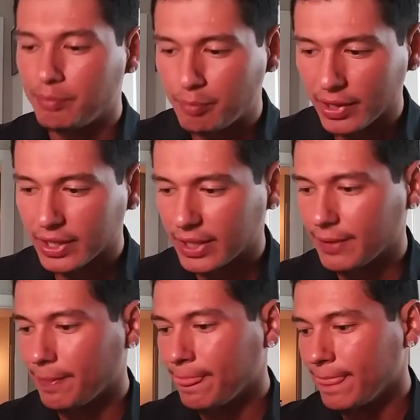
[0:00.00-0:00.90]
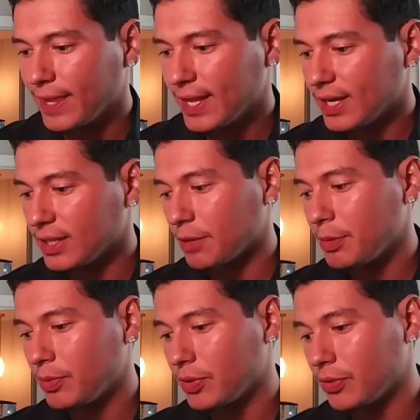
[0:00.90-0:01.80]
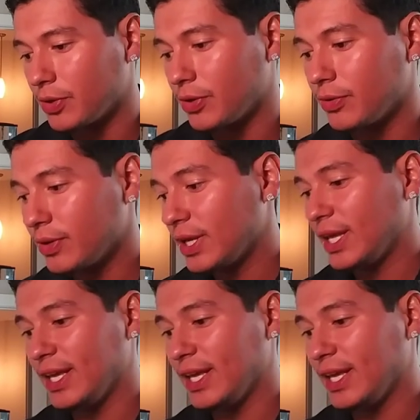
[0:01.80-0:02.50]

but a lot of people don't know